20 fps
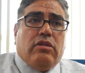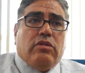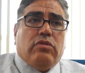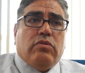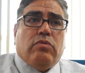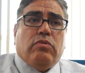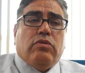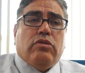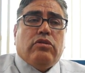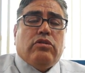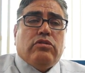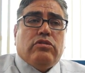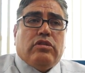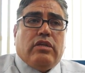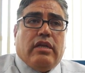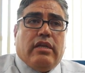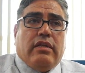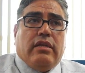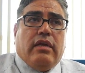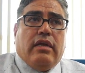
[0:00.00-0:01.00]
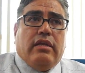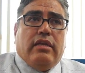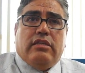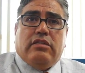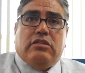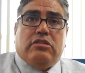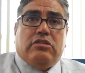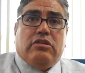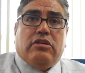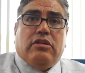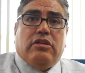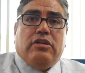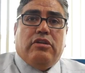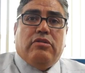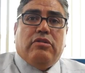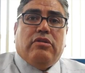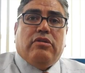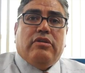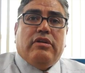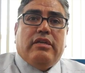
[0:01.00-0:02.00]
the world not necessarily
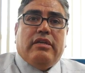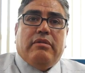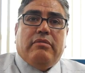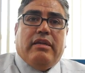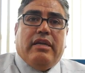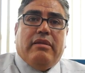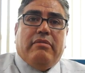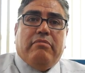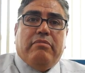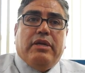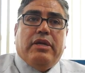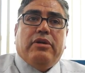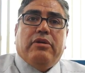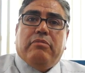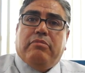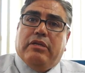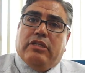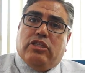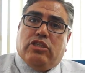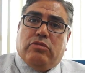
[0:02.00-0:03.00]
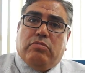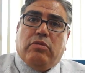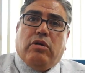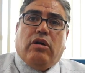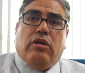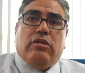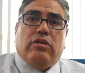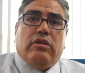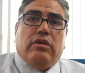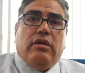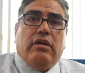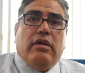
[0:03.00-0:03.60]
growing and getting bigger, but smaller,